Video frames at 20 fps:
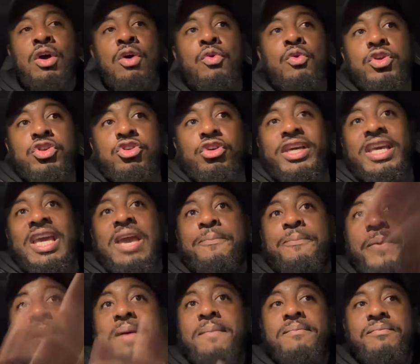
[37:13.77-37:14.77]
Would you keep
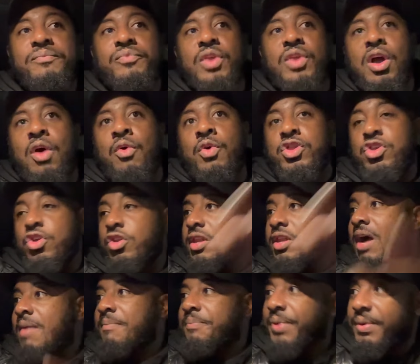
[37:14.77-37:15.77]
them or would you
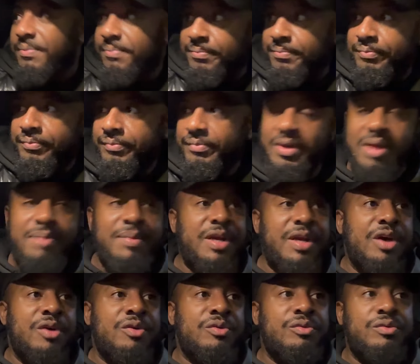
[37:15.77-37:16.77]
dump them? Let me
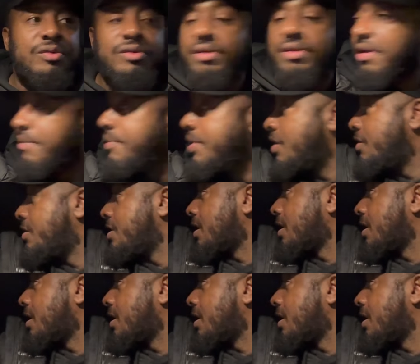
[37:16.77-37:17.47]
know. Let me know in the